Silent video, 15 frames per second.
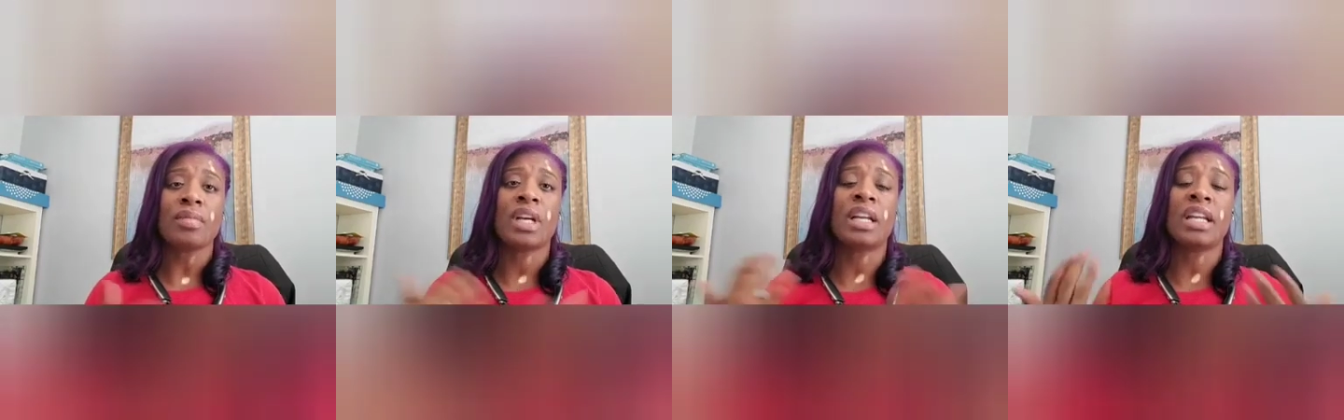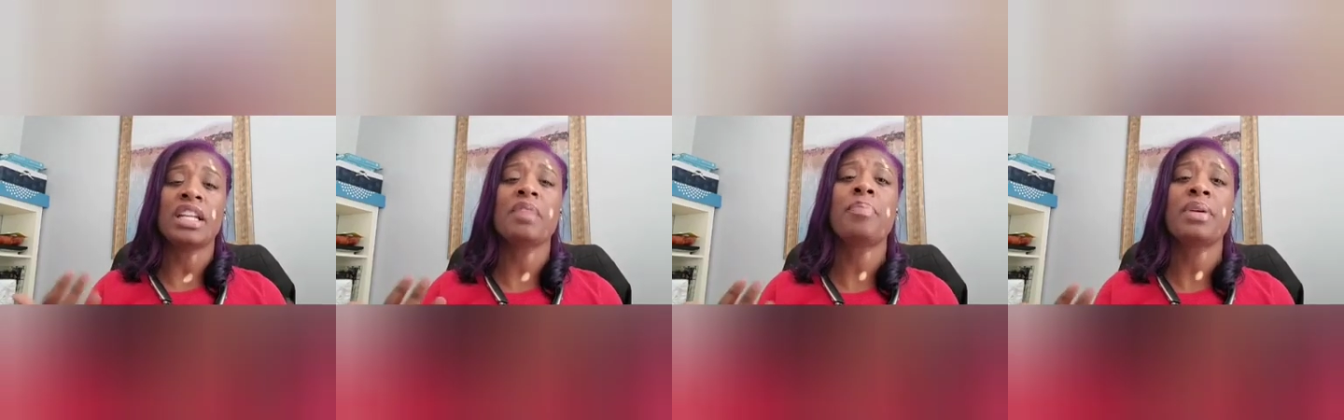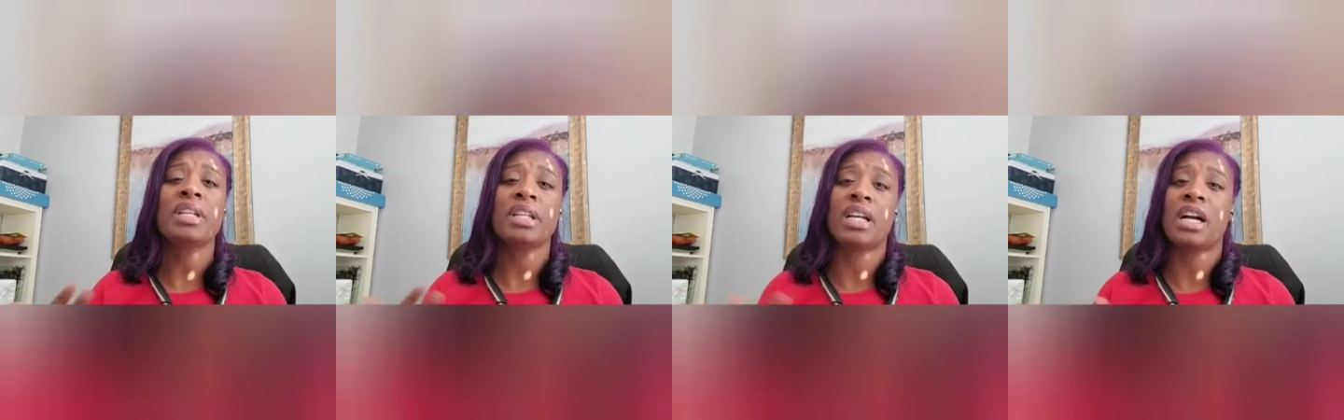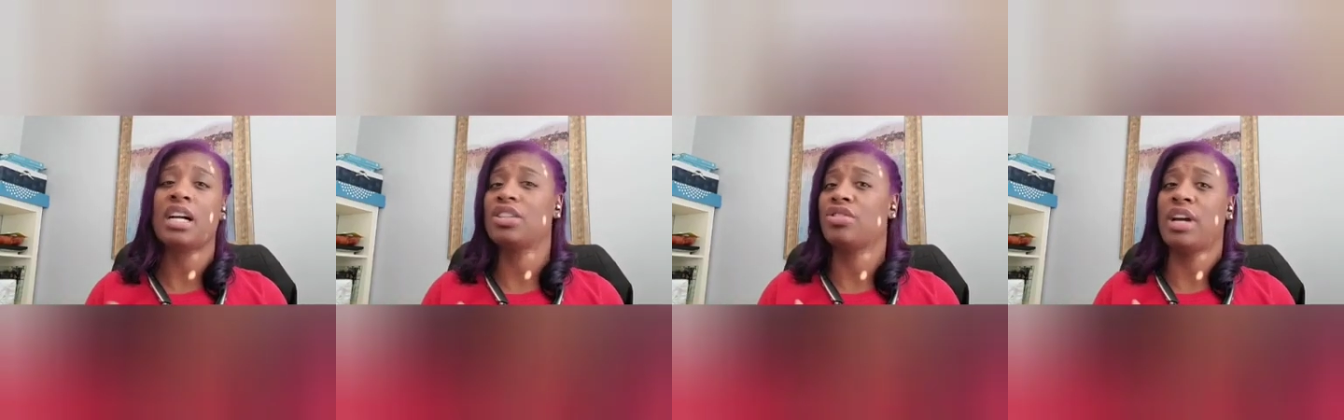an independent
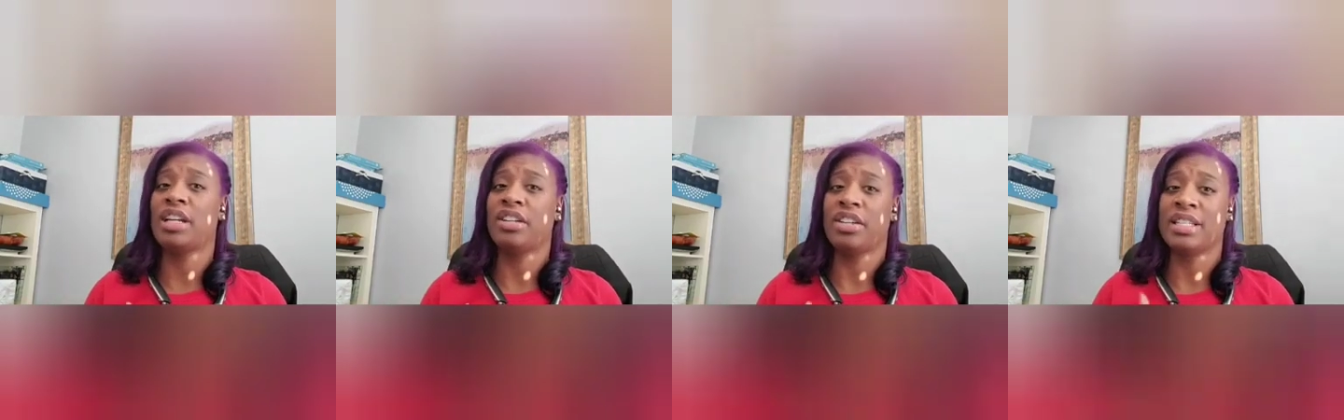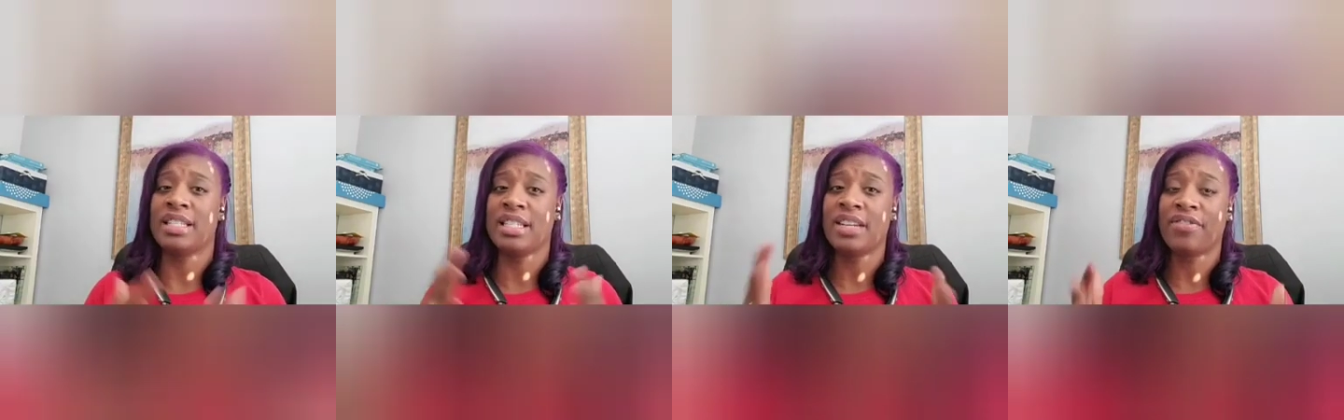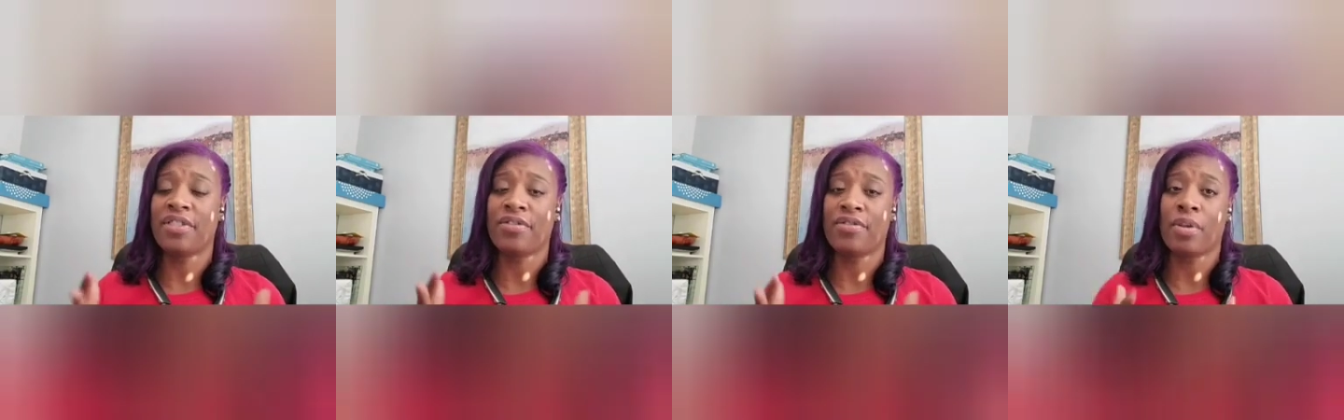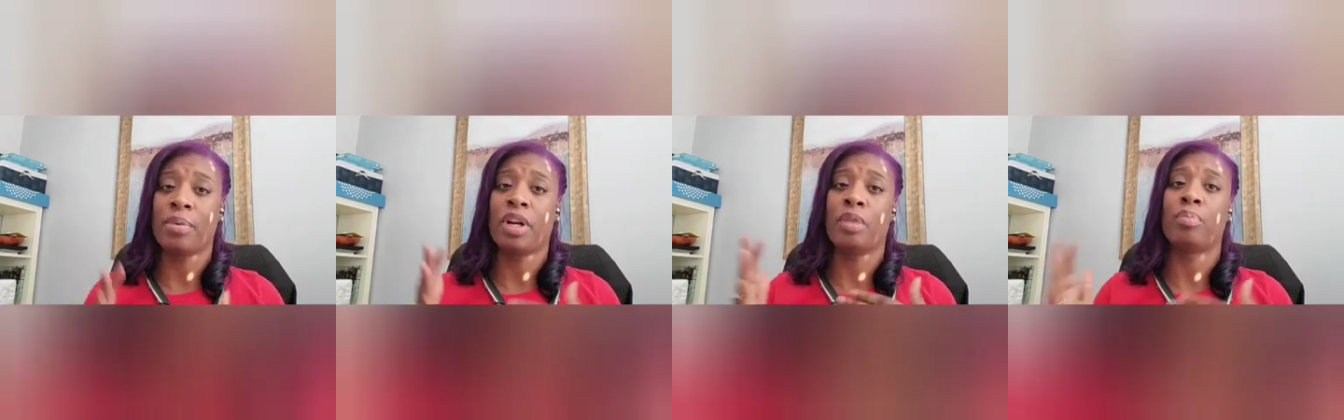contractor is different
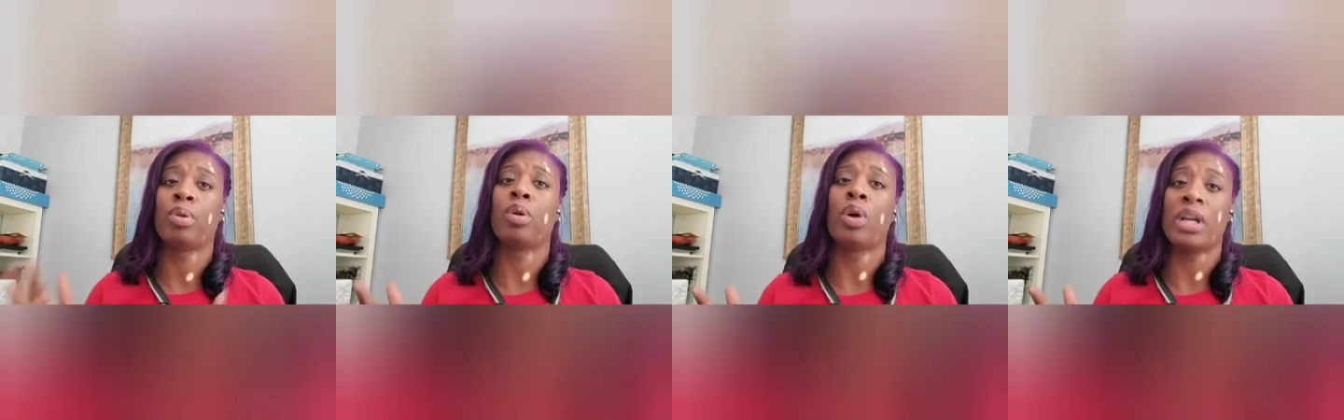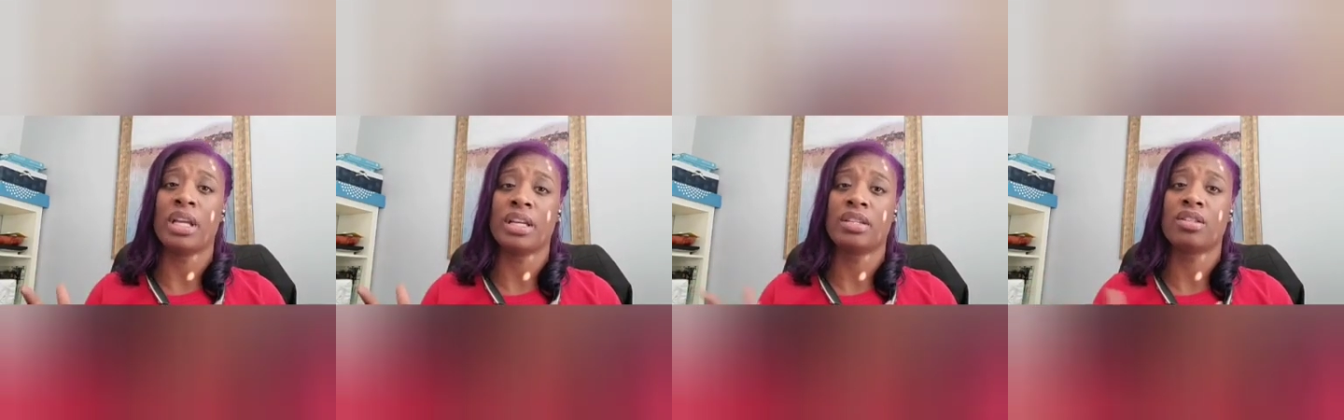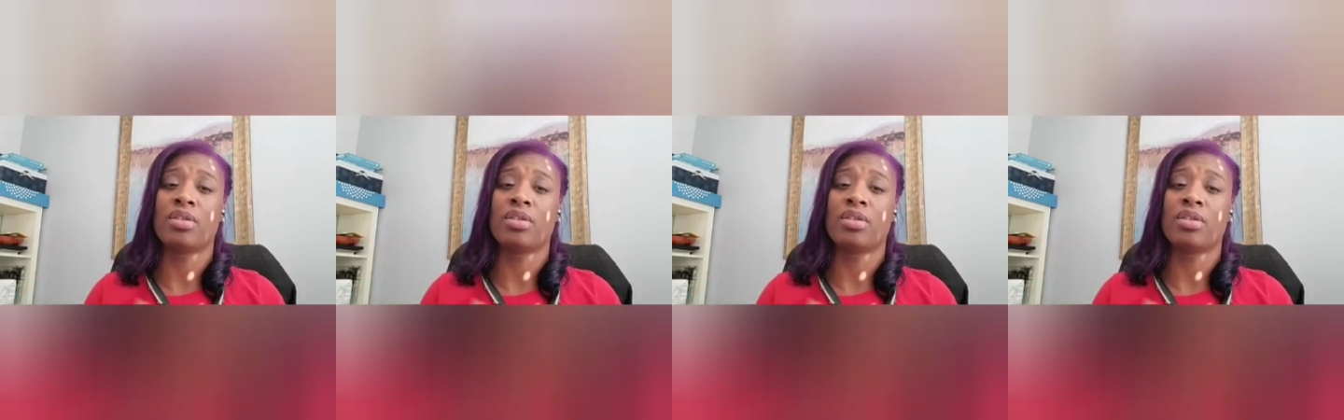from an employee.